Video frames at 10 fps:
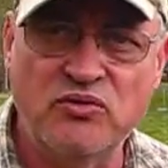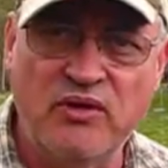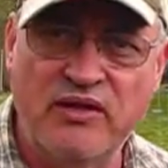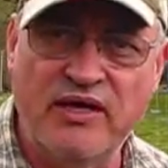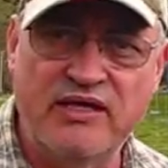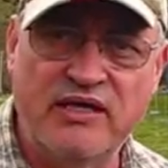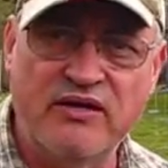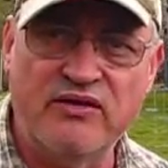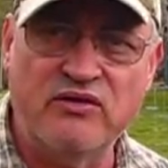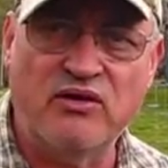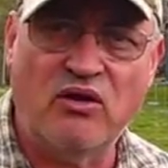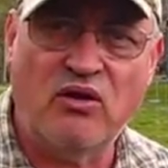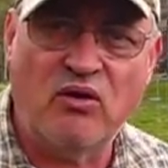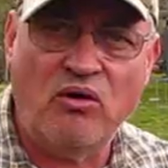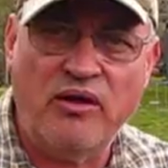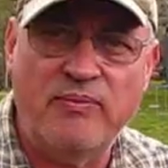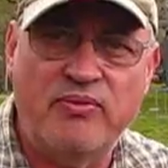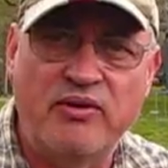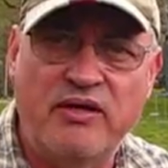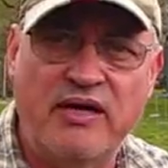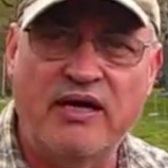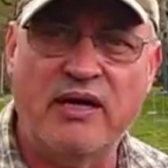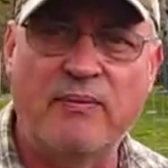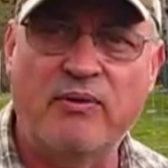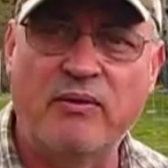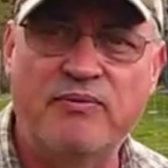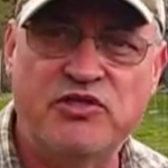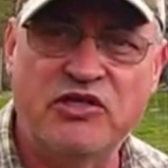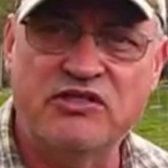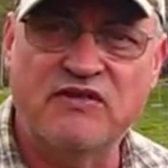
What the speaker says: when they dug their little hole, they put a couple of chunks